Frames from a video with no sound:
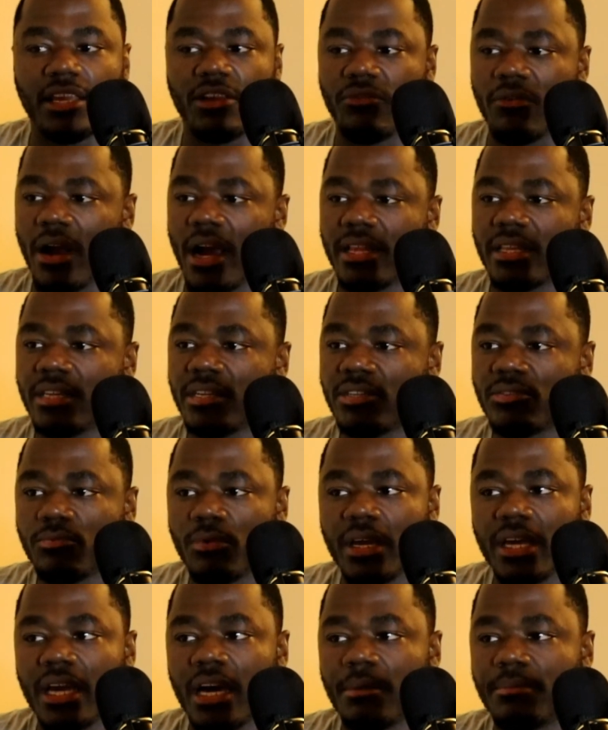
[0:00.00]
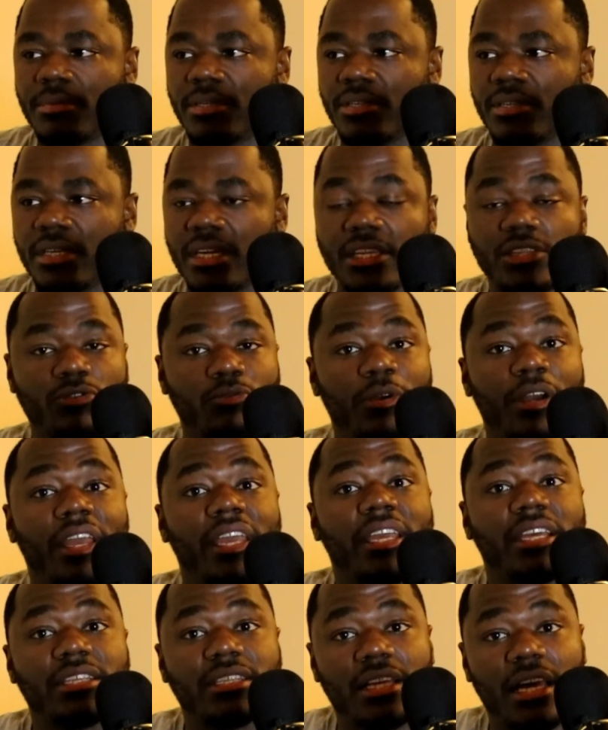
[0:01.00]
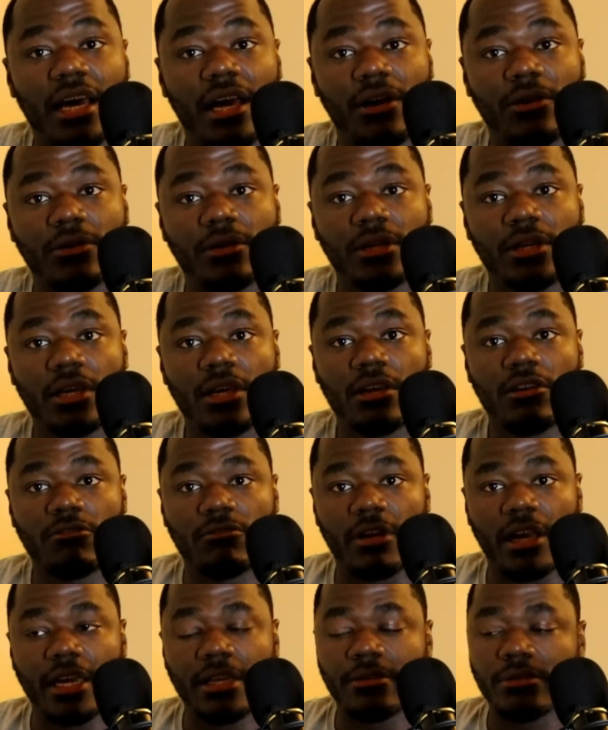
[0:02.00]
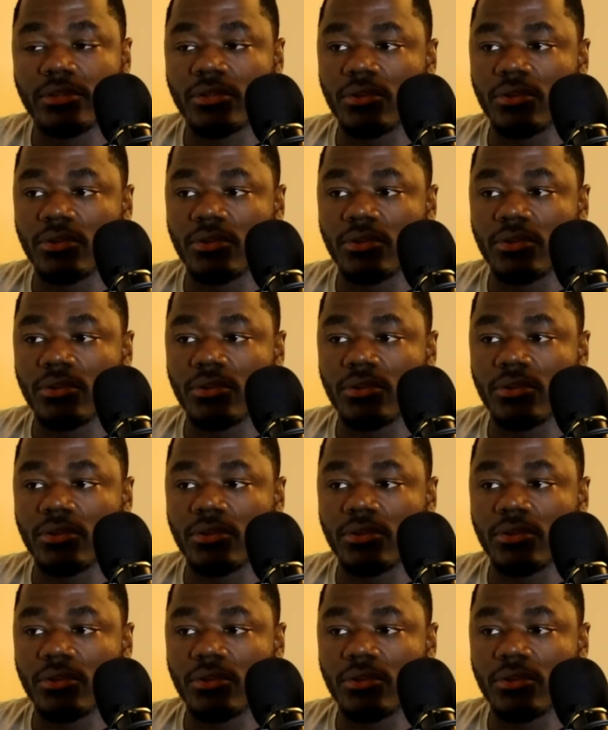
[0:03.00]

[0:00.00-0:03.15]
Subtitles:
He grinded his way up to get to where he is now, right?